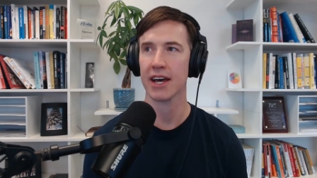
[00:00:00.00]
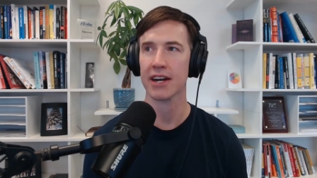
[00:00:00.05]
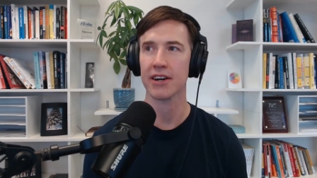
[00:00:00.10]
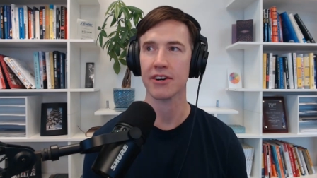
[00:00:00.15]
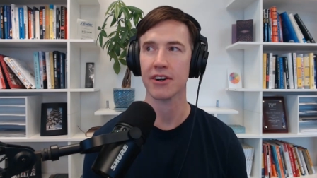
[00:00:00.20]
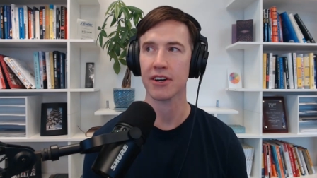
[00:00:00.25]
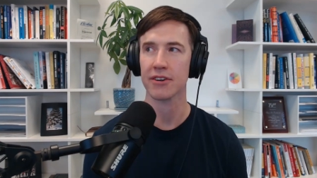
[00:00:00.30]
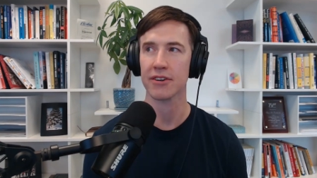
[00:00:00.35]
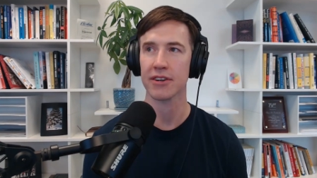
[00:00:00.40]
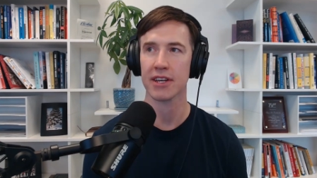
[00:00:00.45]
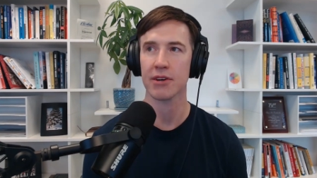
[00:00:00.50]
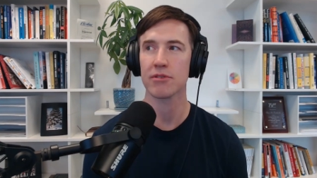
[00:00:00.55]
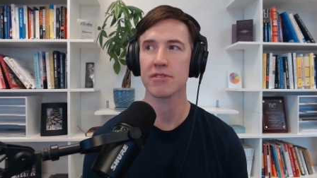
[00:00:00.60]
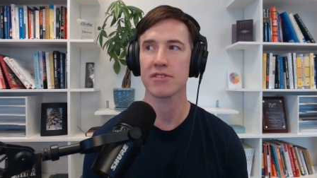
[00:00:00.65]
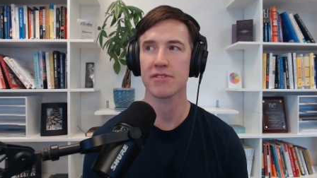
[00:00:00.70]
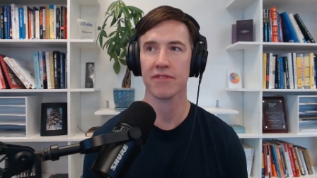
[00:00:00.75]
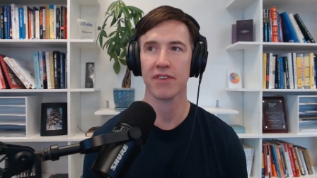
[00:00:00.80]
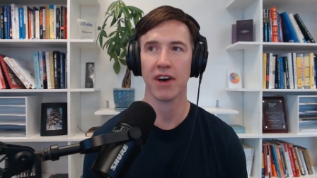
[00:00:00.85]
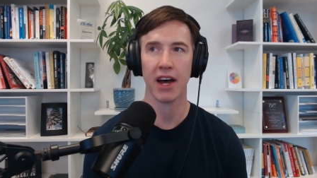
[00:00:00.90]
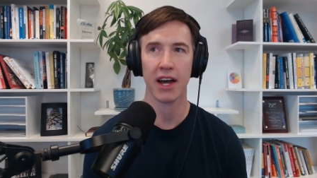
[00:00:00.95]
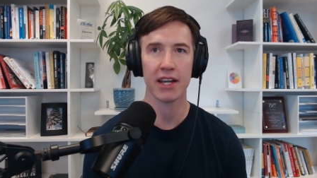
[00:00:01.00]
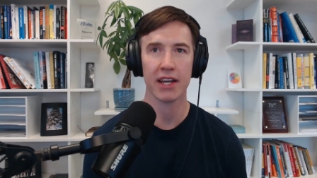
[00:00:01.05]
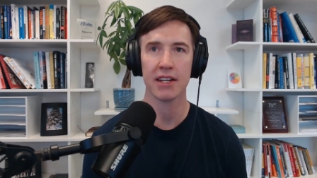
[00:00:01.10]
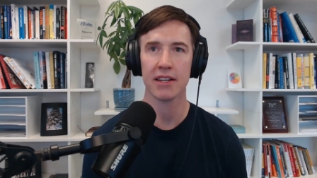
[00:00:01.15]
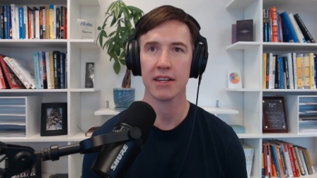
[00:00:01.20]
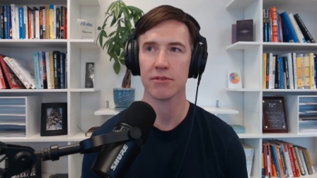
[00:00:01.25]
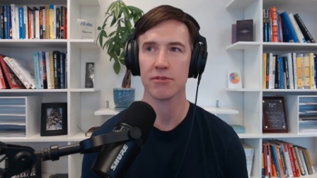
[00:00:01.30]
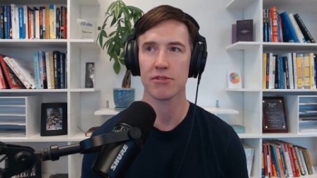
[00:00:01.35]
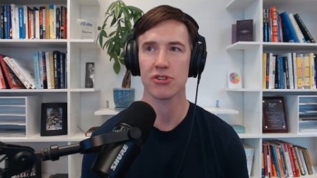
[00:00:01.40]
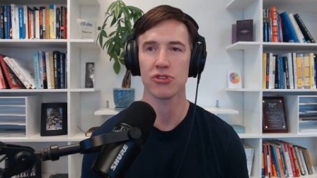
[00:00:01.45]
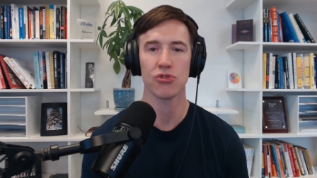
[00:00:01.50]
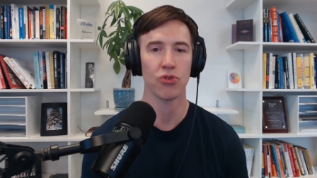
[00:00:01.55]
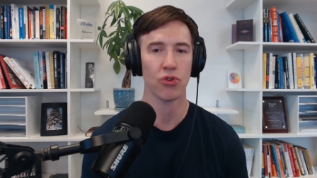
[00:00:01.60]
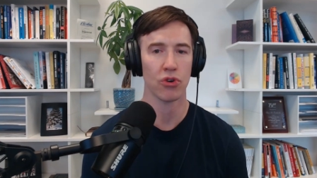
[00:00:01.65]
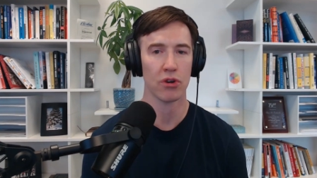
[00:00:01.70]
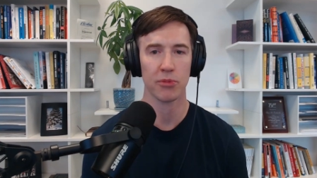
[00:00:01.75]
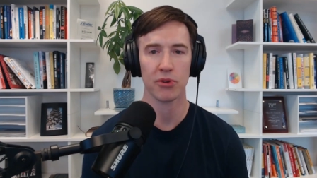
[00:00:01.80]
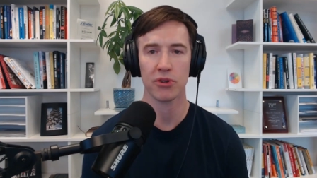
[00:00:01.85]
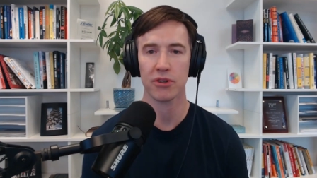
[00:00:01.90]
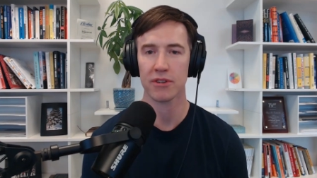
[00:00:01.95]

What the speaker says: don't know. It was fine. It was normal.